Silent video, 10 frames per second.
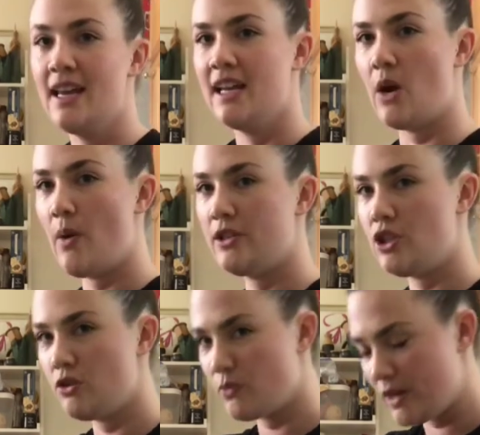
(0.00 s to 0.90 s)
Now I want
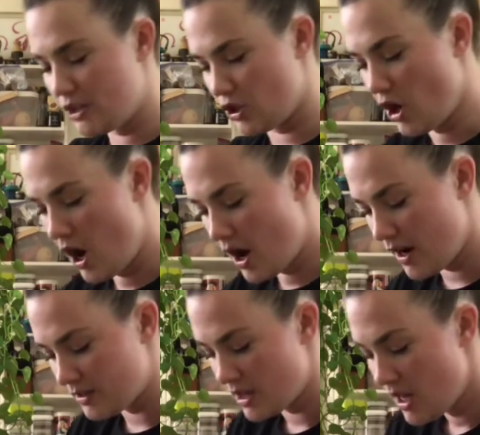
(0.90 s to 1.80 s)
you to reach your
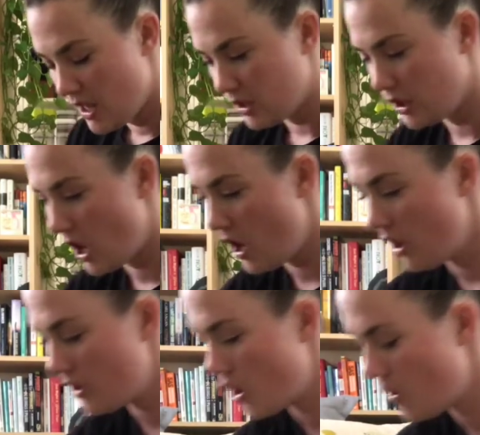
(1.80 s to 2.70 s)
heart
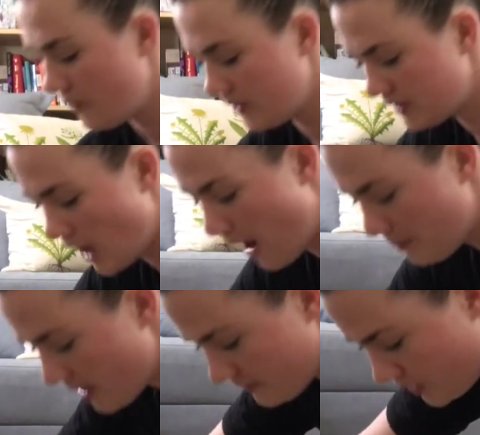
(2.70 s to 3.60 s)
long over the top
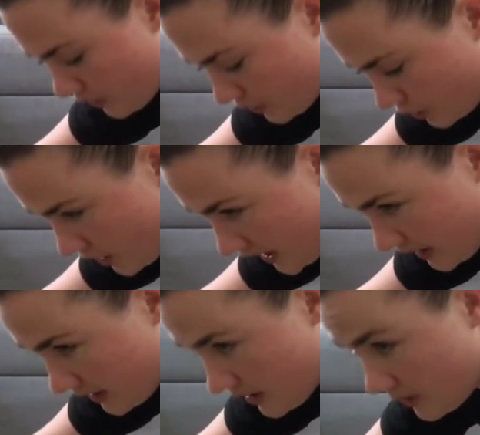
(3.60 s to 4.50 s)
of your shin,
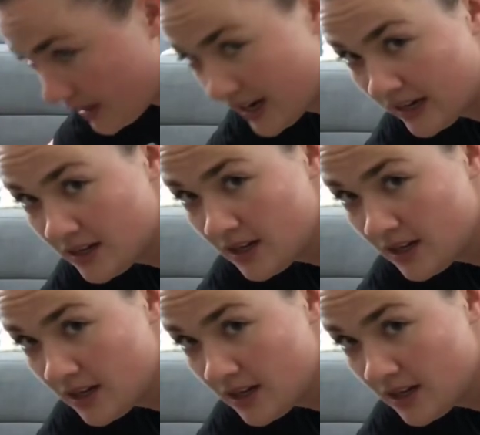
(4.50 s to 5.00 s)
okay?